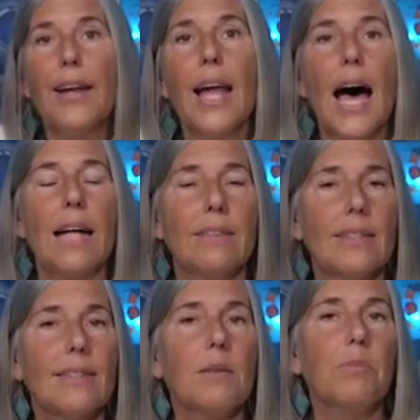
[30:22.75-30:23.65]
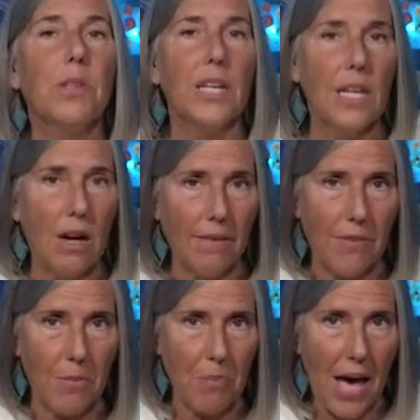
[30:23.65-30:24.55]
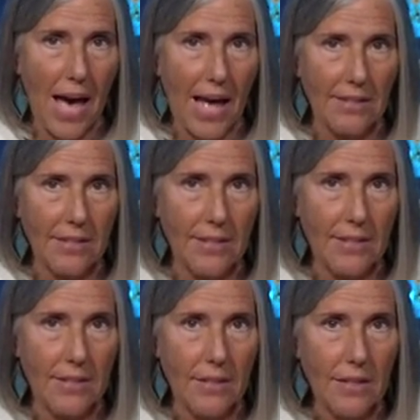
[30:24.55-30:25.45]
not simply of the past.